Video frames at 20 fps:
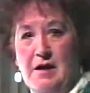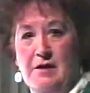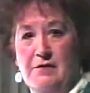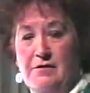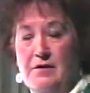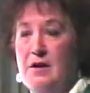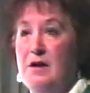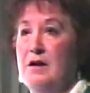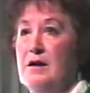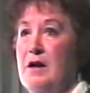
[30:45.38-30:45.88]

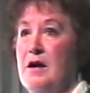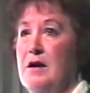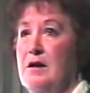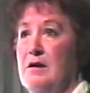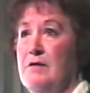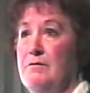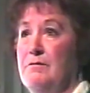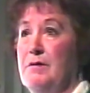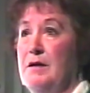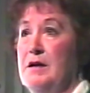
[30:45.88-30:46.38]

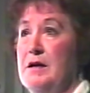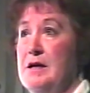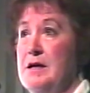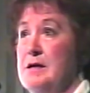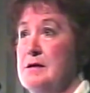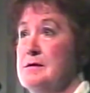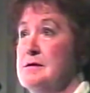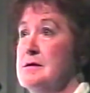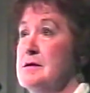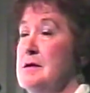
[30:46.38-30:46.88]
out of
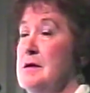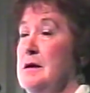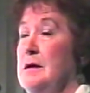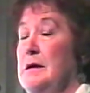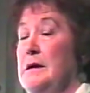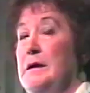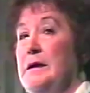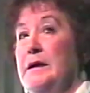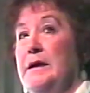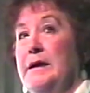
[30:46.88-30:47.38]

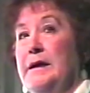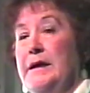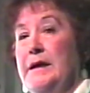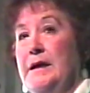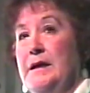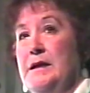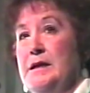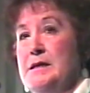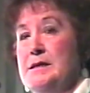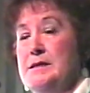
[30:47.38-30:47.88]
planes.
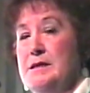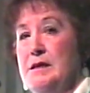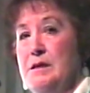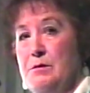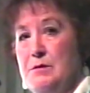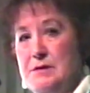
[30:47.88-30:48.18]
And he